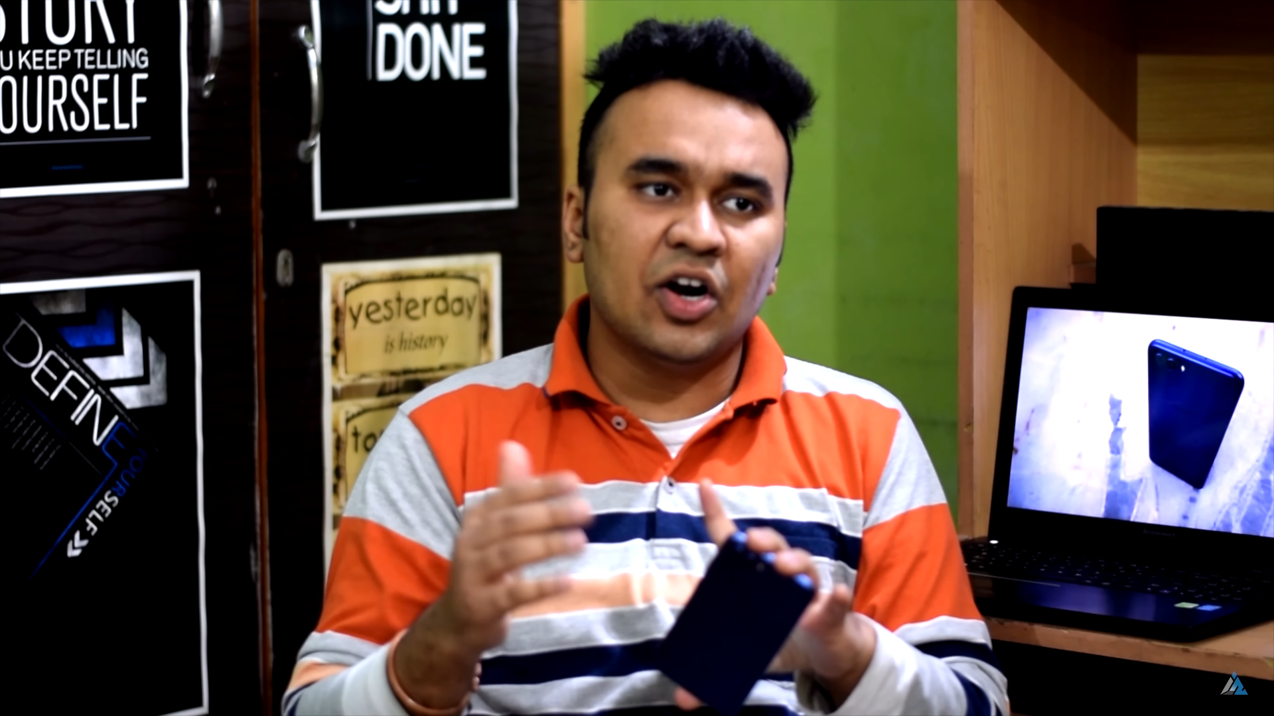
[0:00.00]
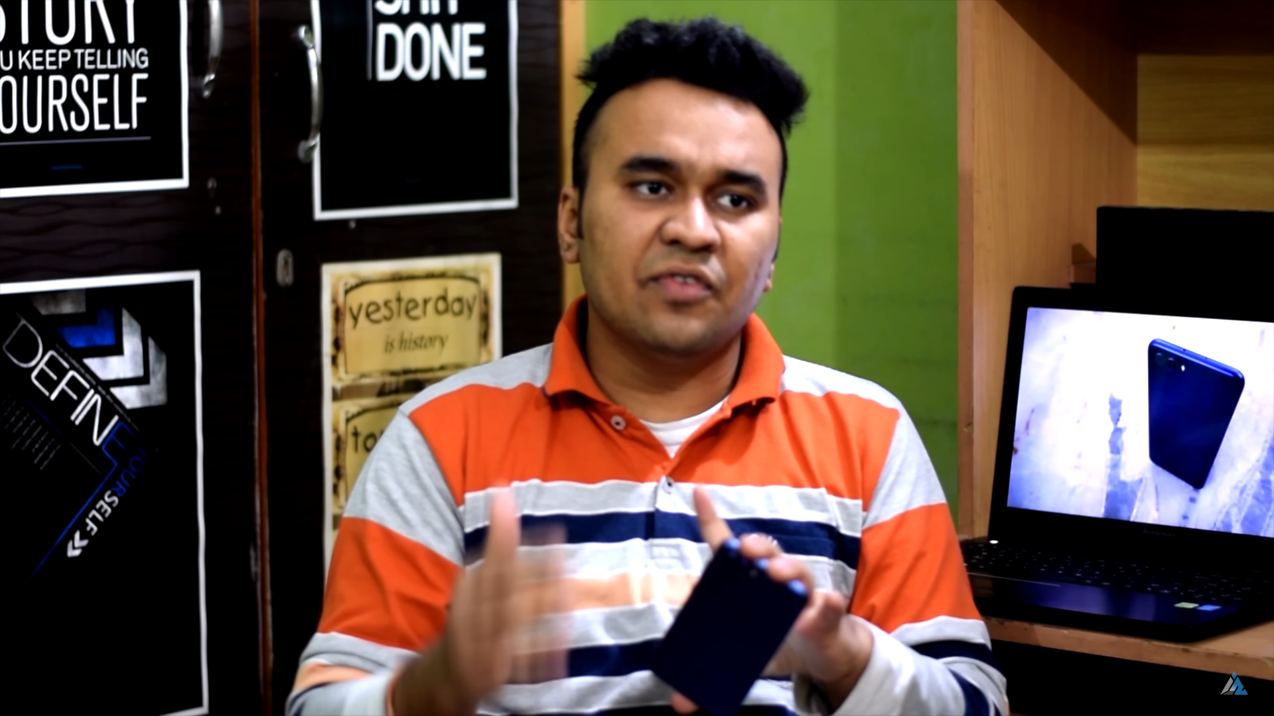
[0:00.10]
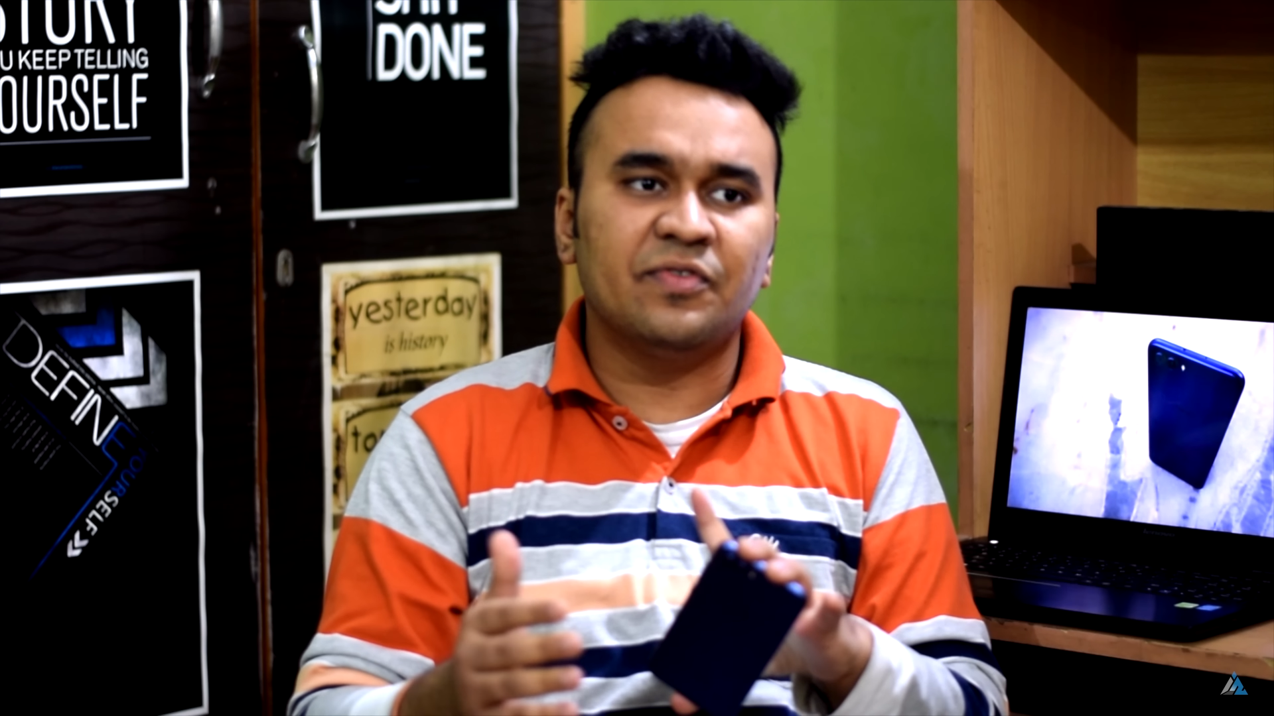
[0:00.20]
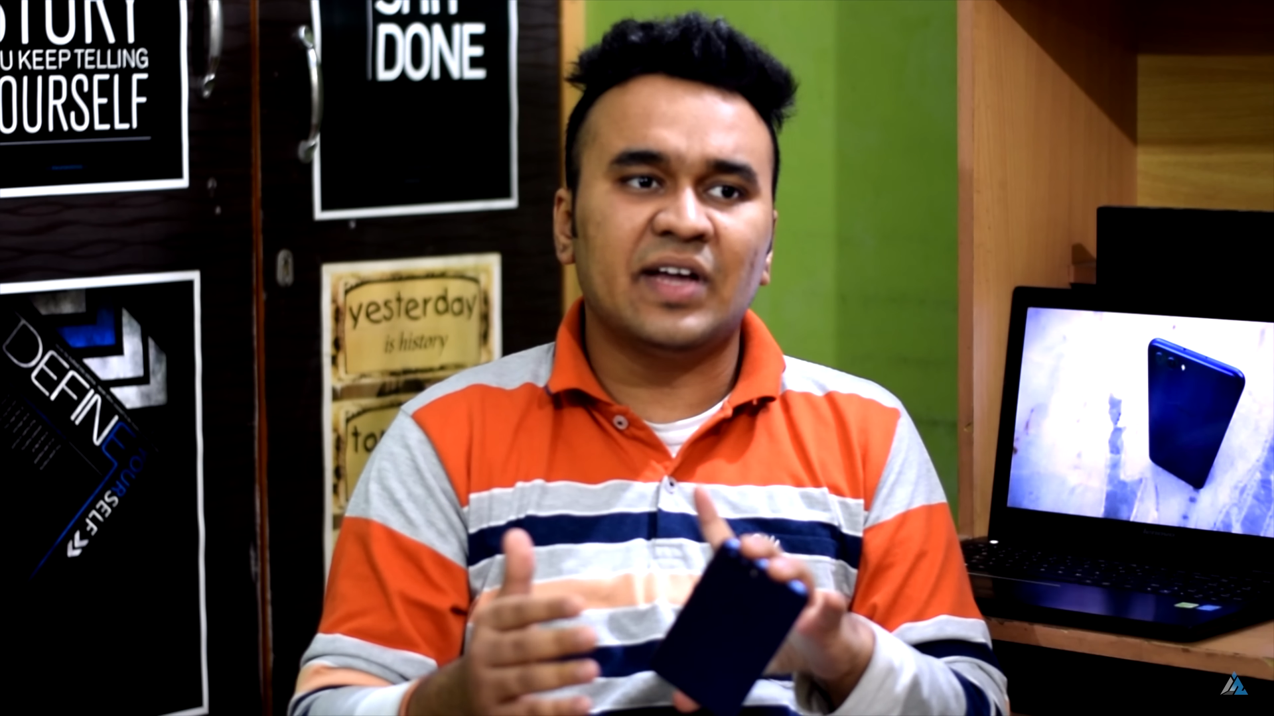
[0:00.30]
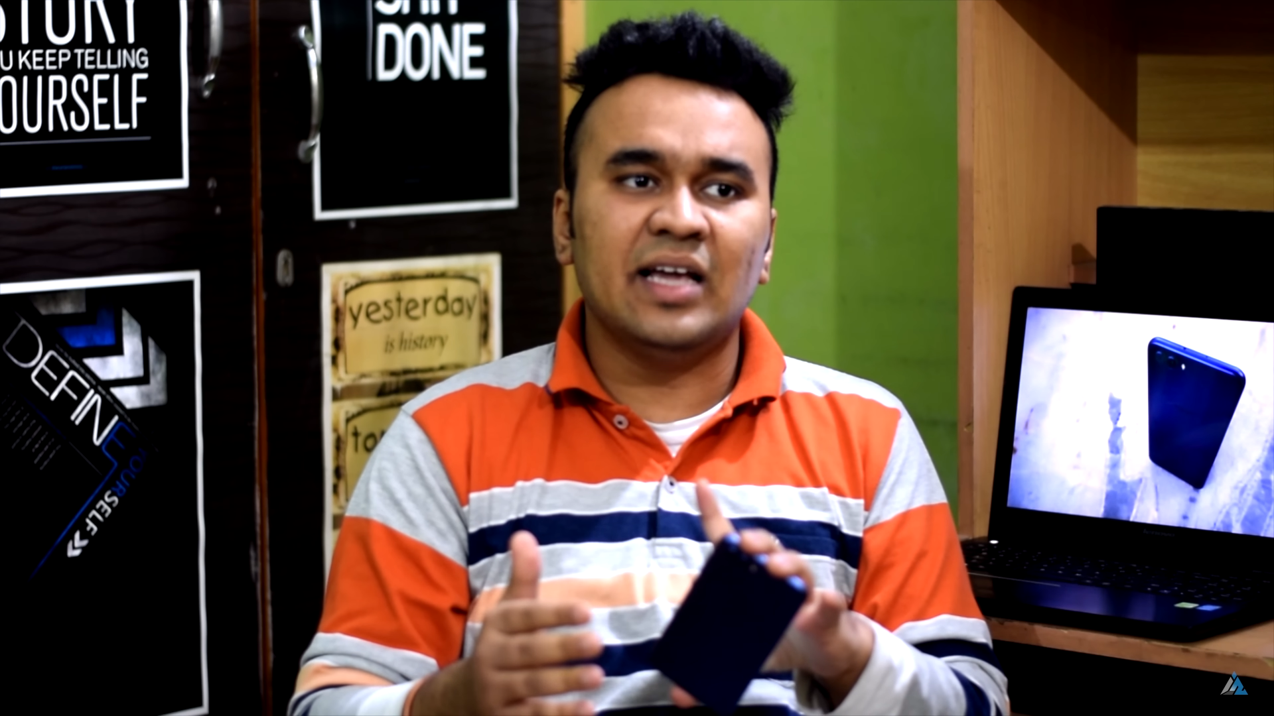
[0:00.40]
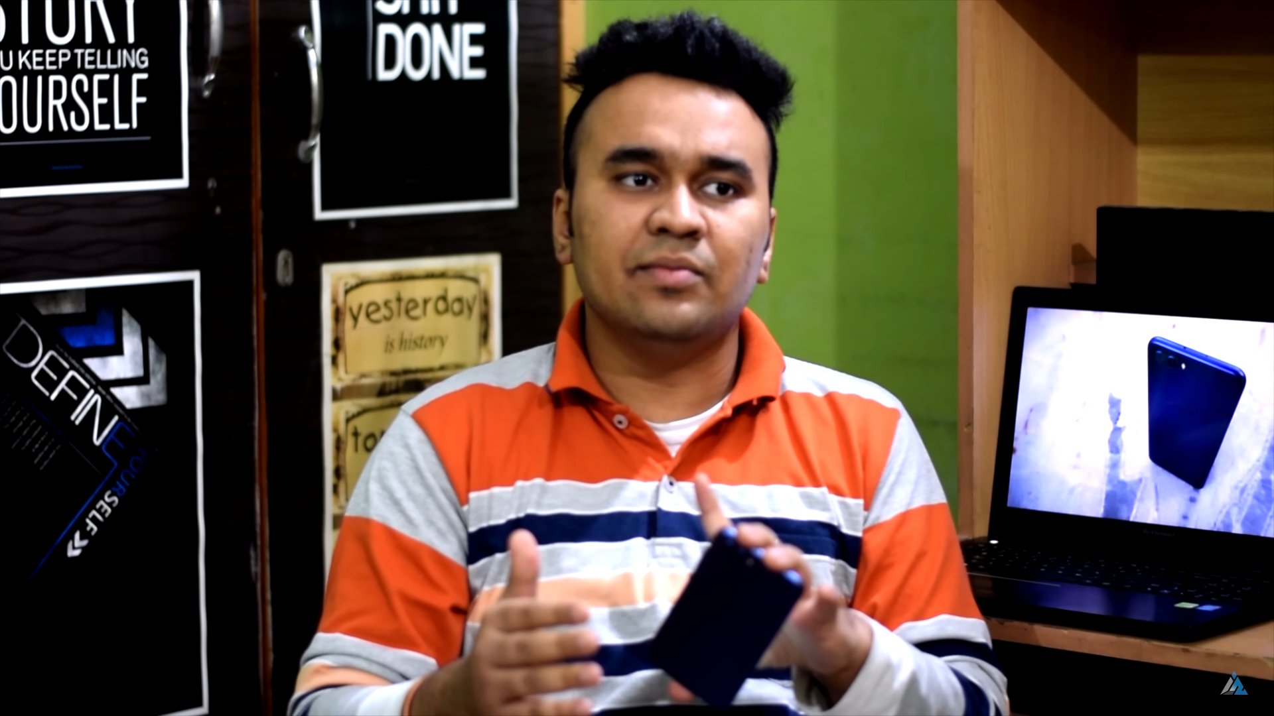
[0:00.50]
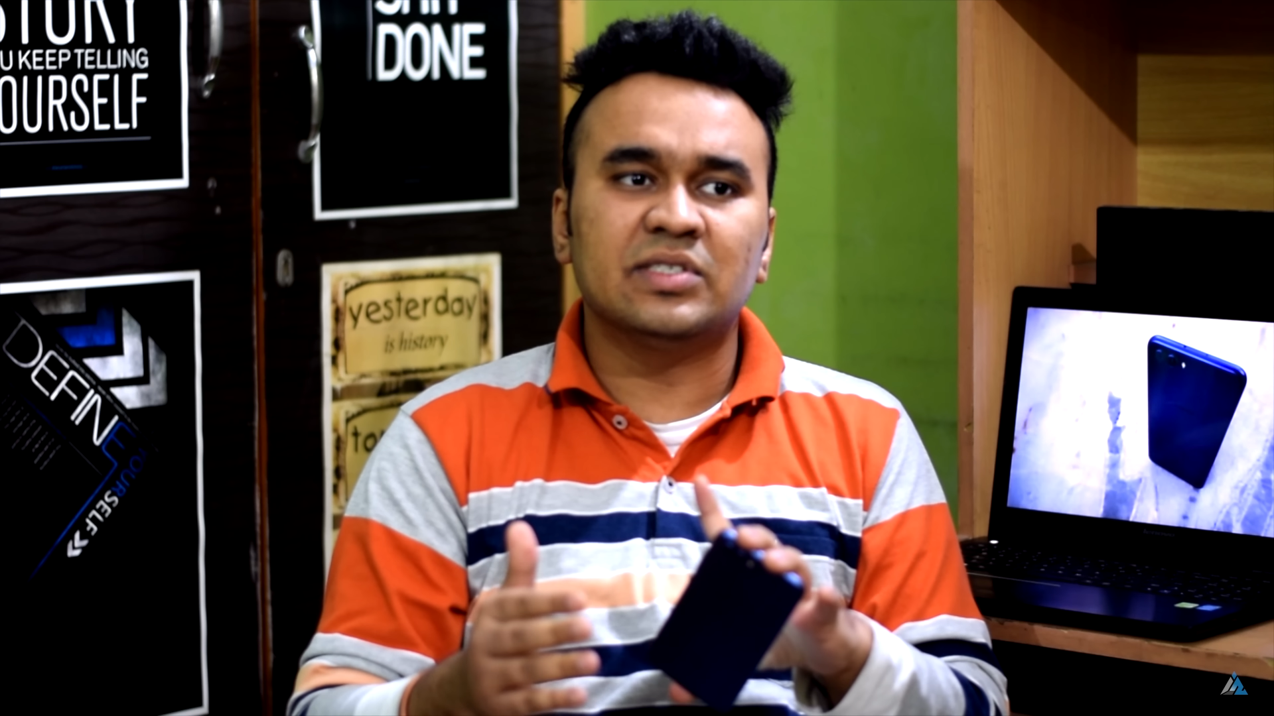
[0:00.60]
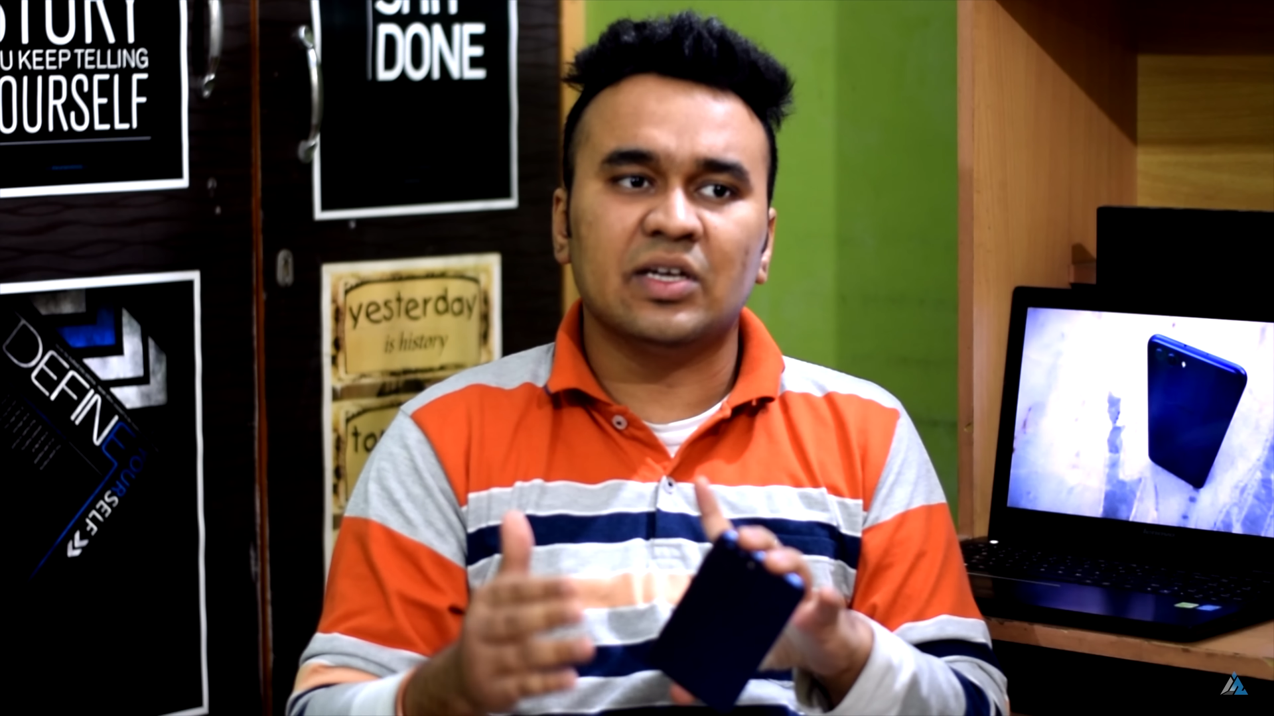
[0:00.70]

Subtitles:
of times